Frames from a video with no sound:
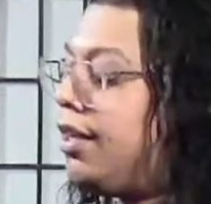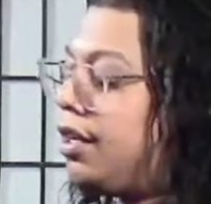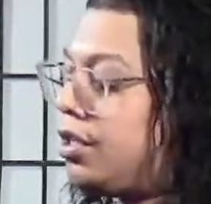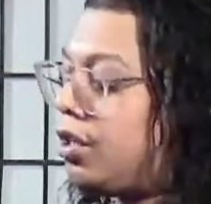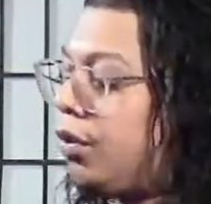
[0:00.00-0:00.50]

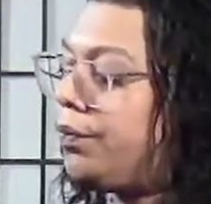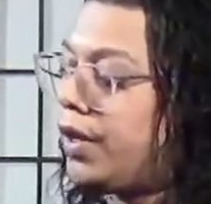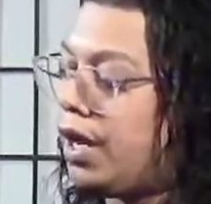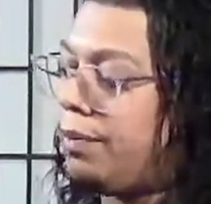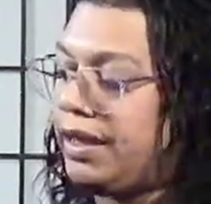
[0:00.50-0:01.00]
So
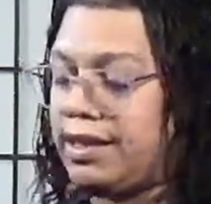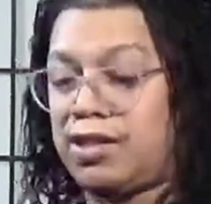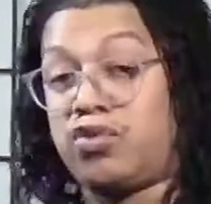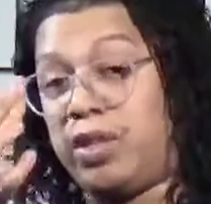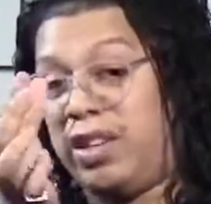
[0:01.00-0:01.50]
because
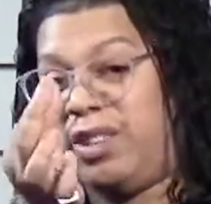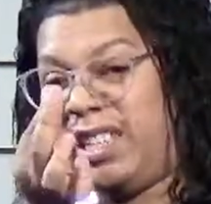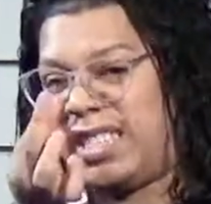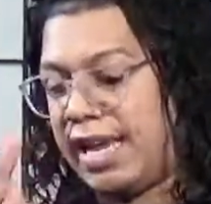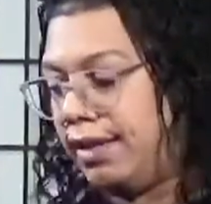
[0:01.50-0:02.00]
it's really
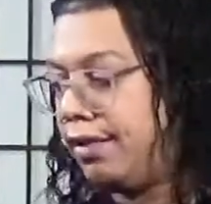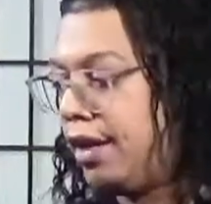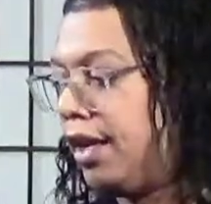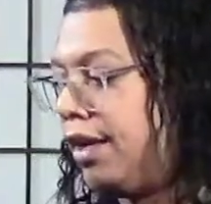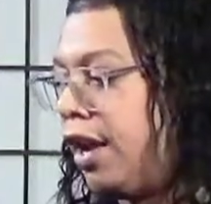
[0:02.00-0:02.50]
tight
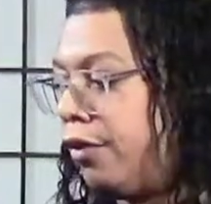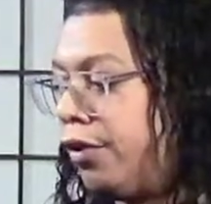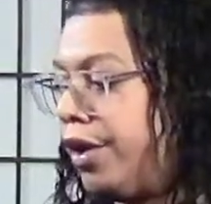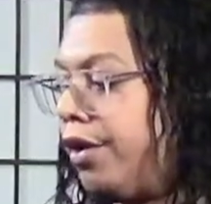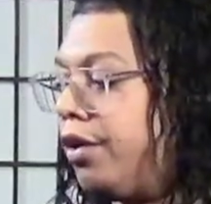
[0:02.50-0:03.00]
and narrow
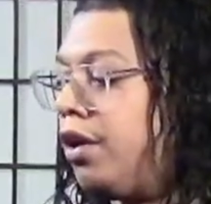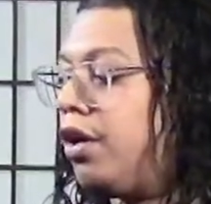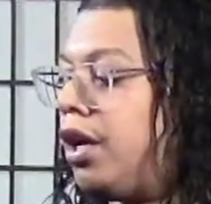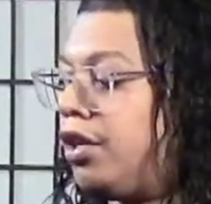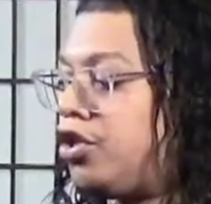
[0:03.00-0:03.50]
here,
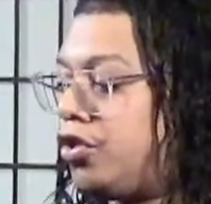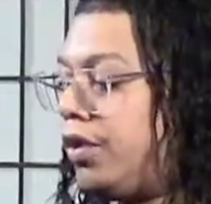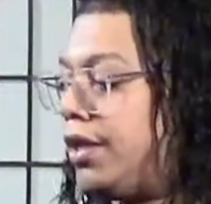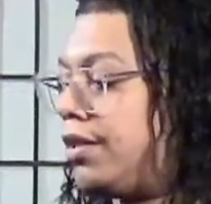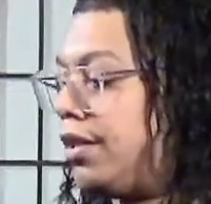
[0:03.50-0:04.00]
the shoe
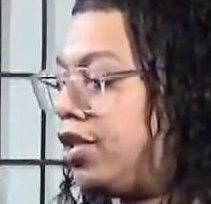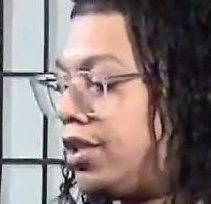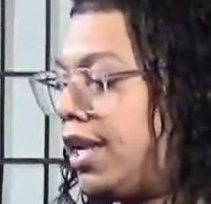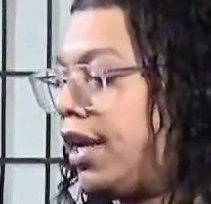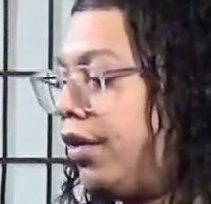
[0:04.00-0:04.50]
lacing, just
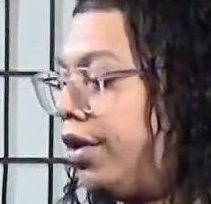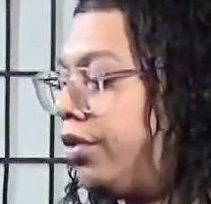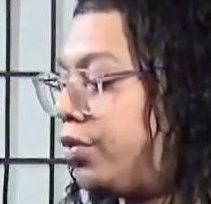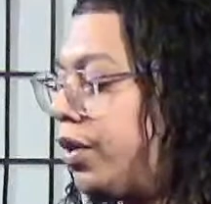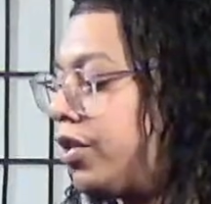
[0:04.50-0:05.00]
that area
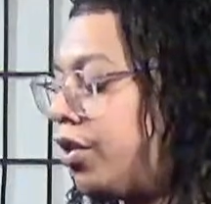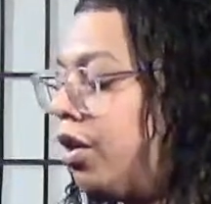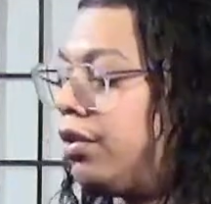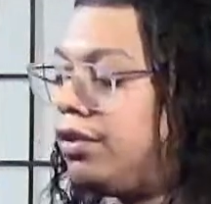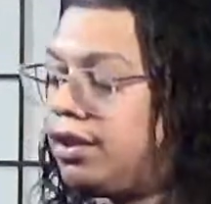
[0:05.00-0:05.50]
is what it's called.